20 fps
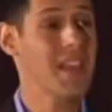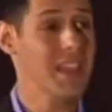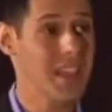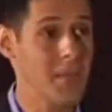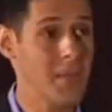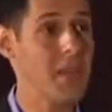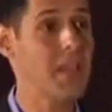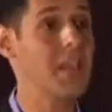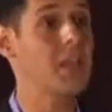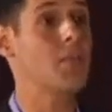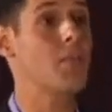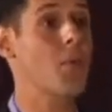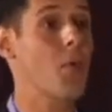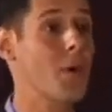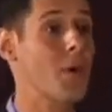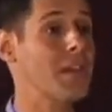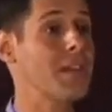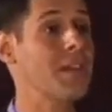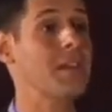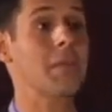can be an
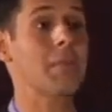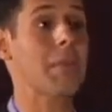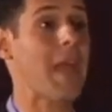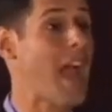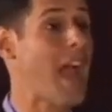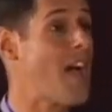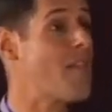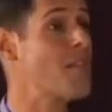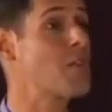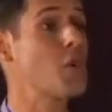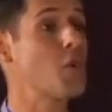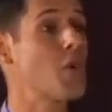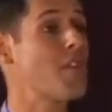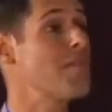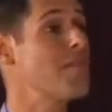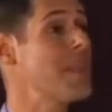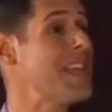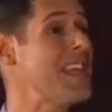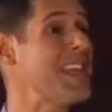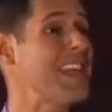important avenue
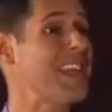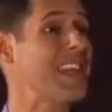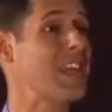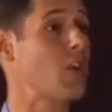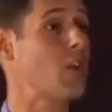of meaning